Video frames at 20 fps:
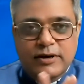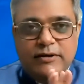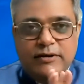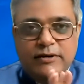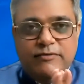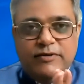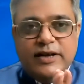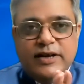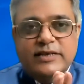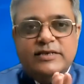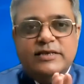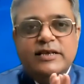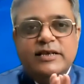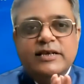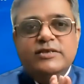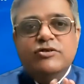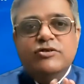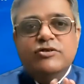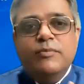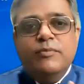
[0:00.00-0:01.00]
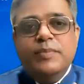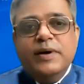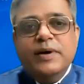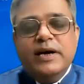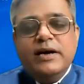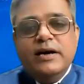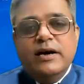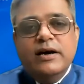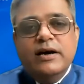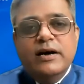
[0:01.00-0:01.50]
Friends, this
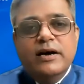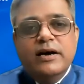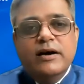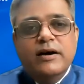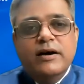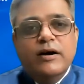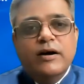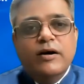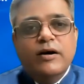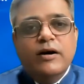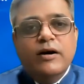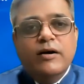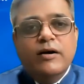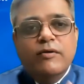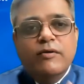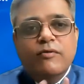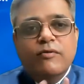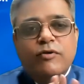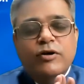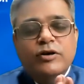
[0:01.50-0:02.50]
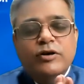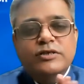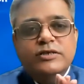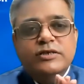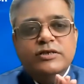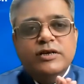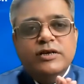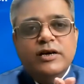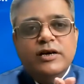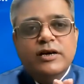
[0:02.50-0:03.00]
topic was
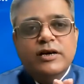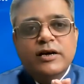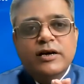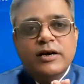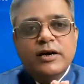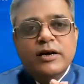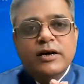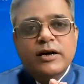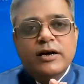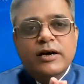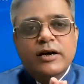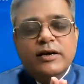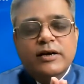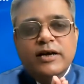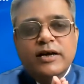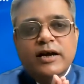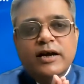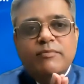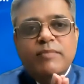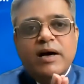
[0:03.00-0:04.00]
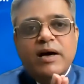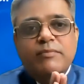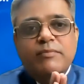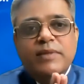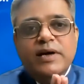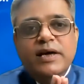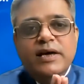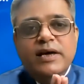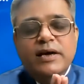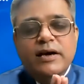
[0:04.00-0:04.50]
done by
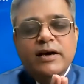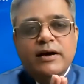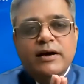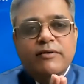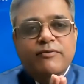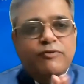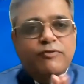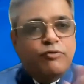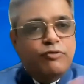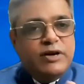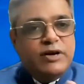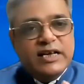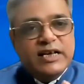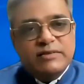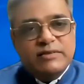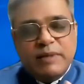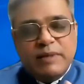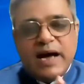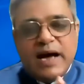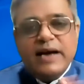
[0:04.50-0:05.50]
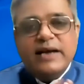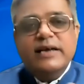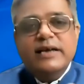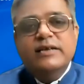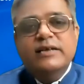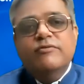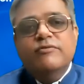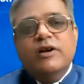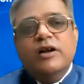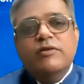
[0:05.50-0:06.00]
me a few days back
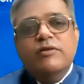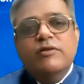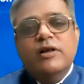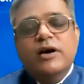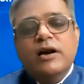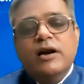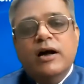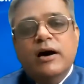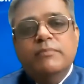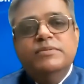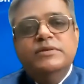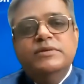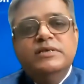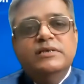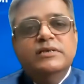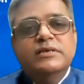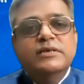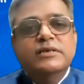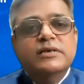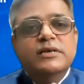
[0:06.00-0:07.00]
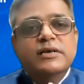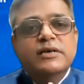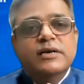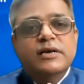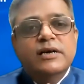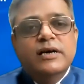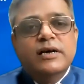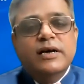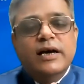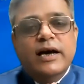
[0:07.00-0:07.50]
in one of the clubs,
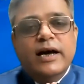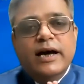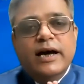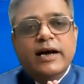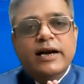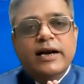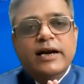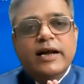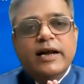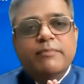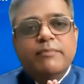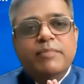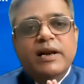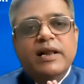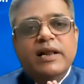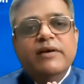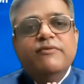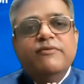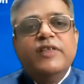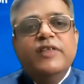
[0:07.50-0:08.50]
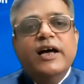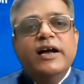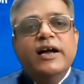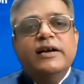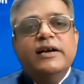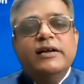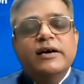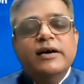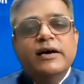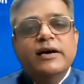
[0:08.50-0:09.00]
and I believe that
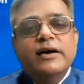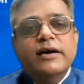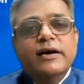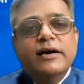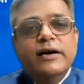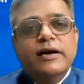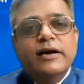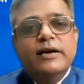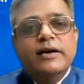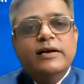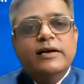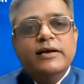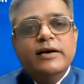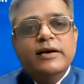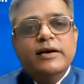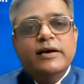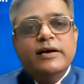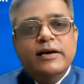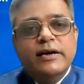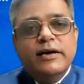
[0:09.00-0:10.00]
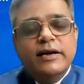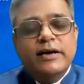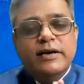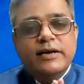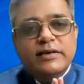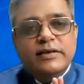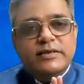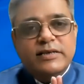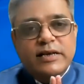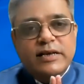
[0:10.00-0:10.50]
it
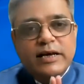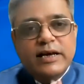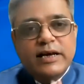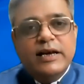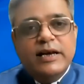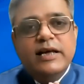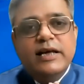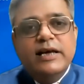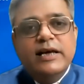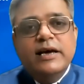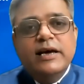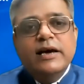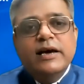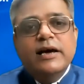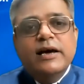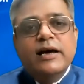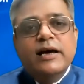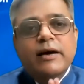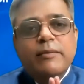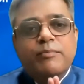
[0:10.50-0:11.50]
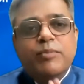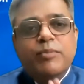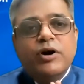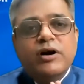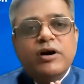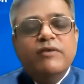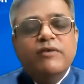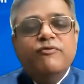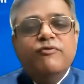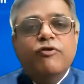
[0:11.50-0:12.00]
is really
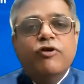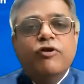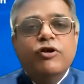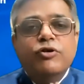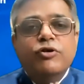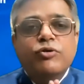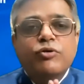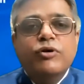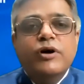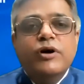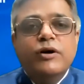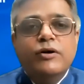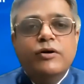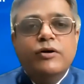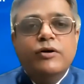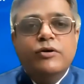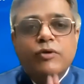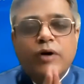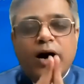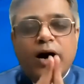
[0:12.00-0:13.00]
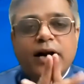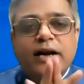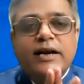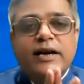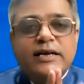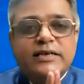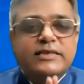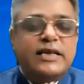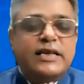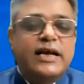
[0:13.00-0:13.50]
important for you to
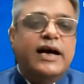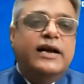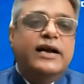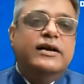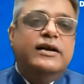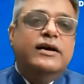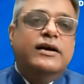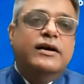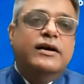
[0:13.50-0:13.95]
understand